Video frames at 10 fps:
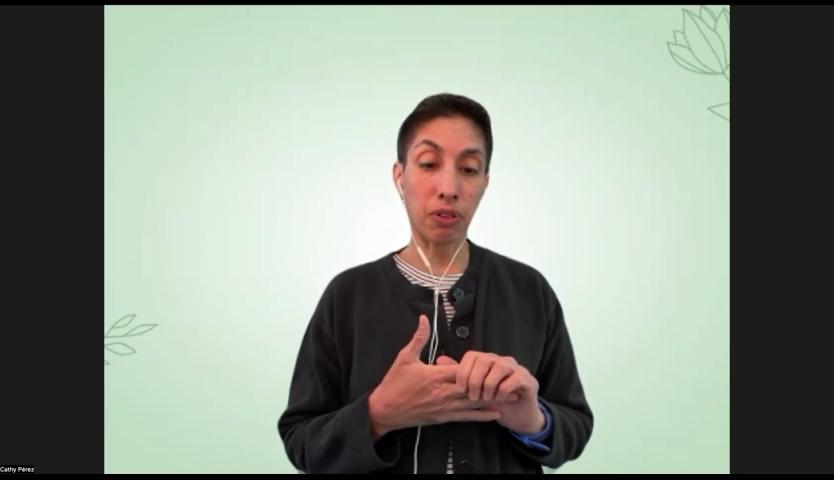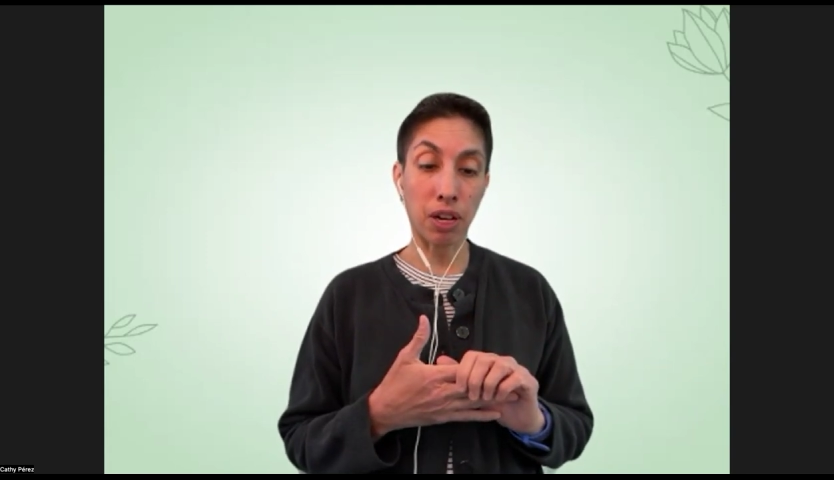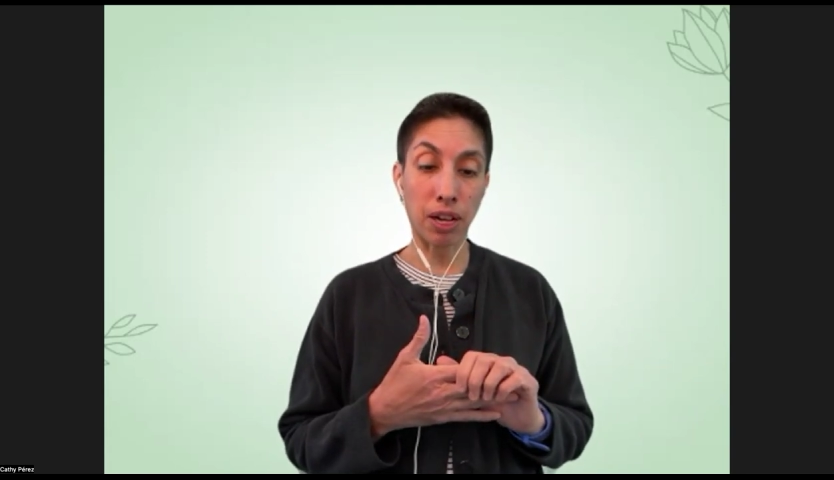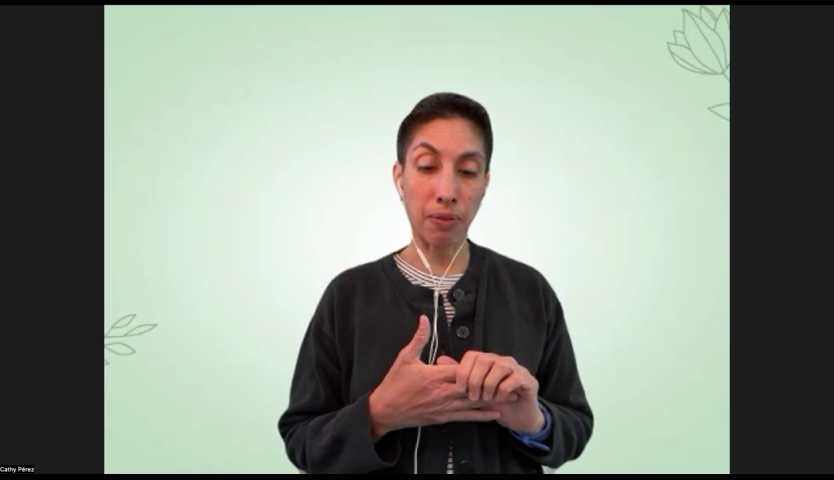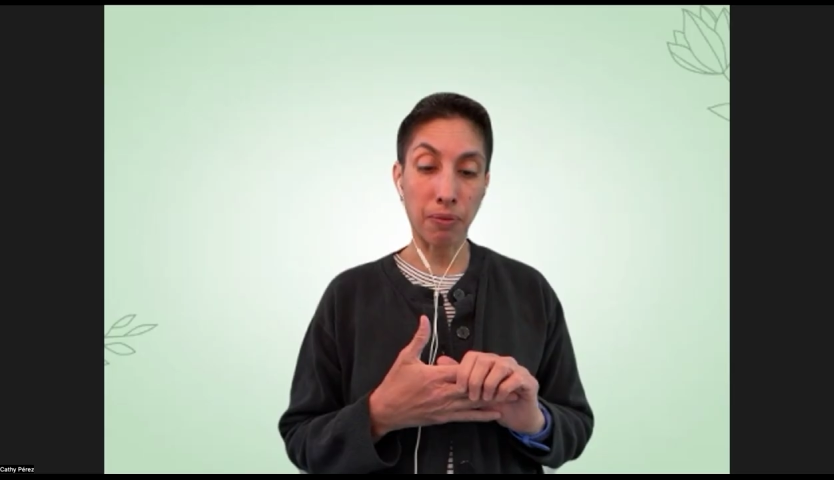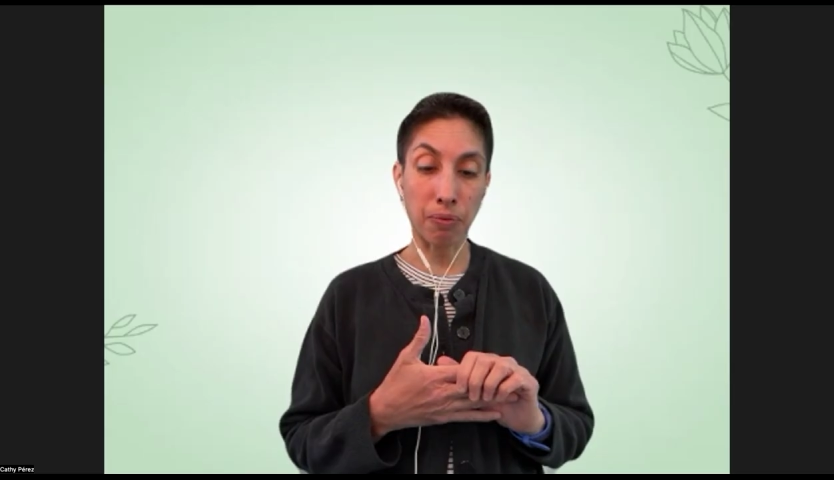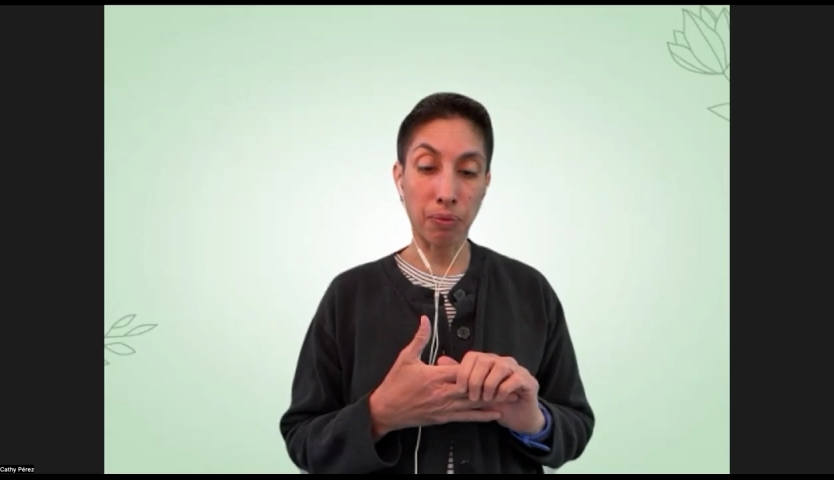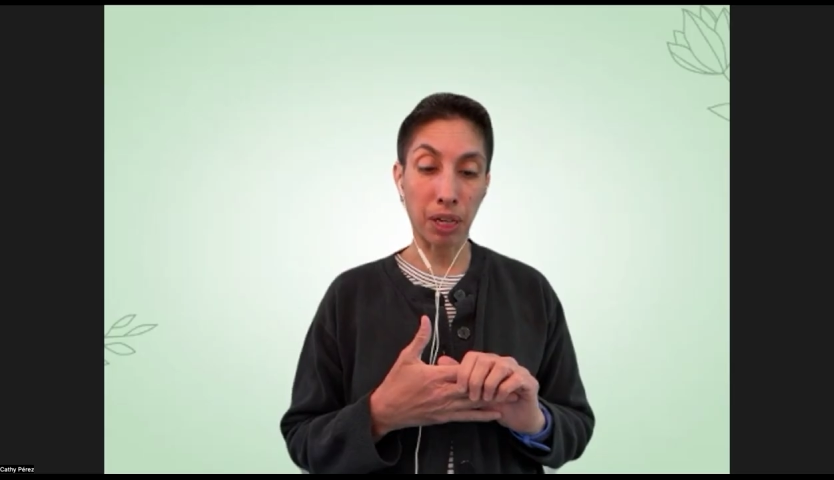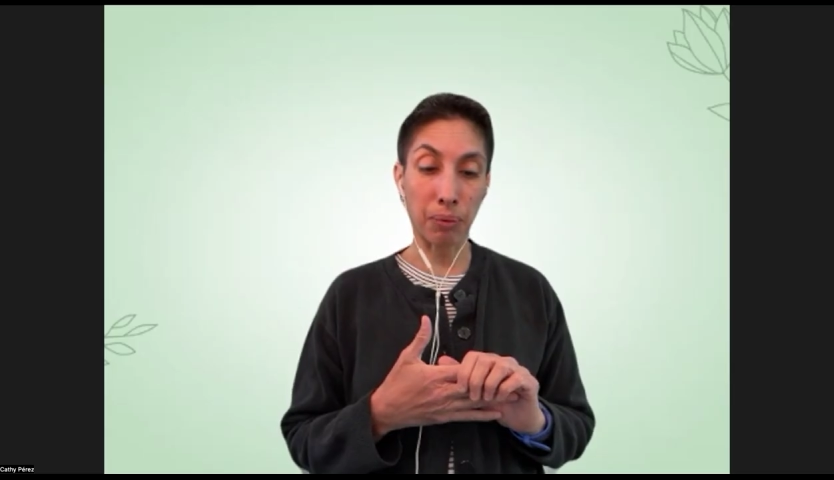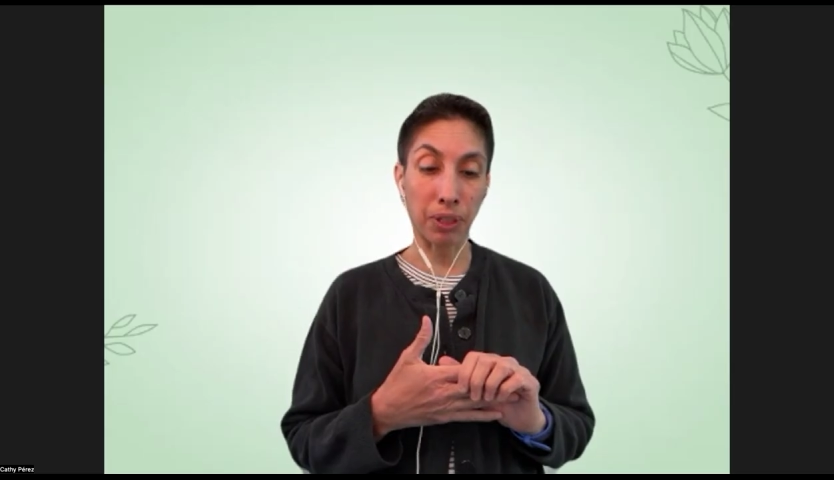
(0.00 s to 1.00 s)

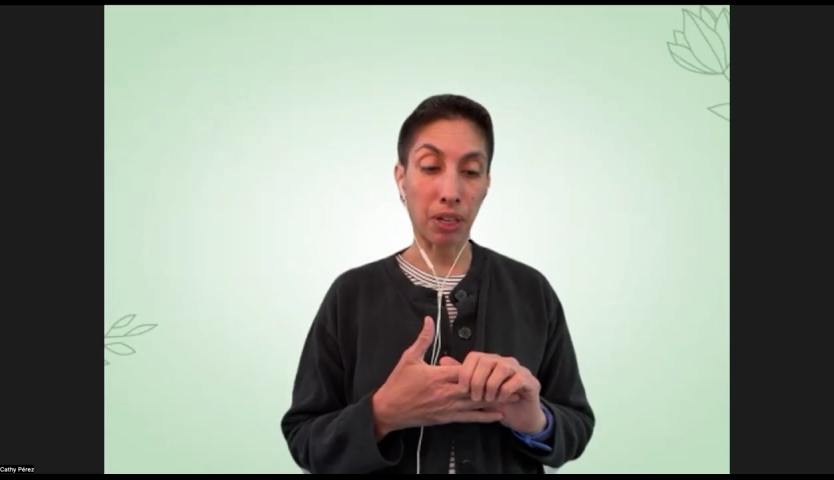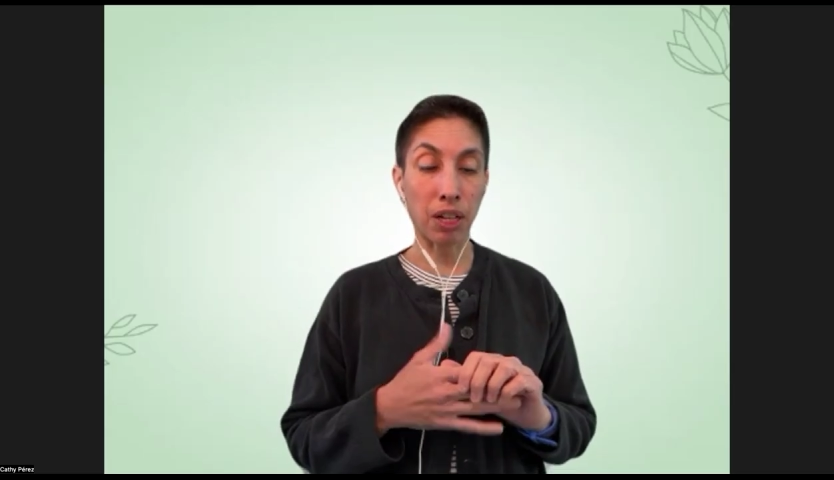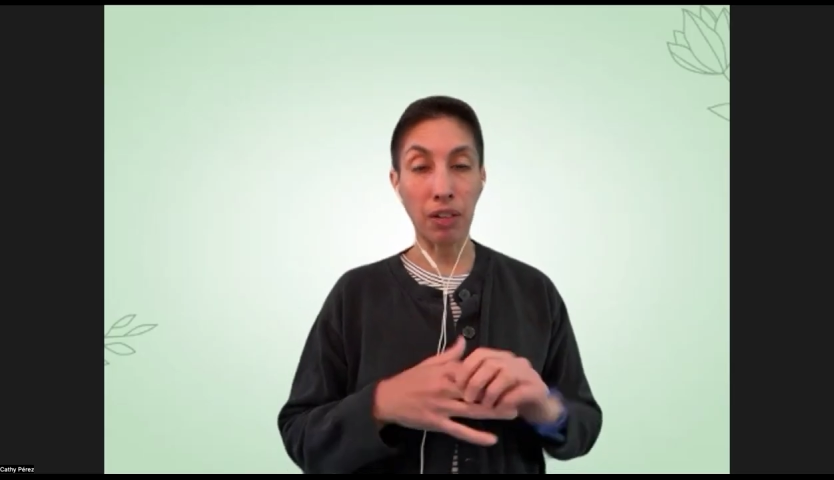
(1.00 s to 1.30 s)
what I would call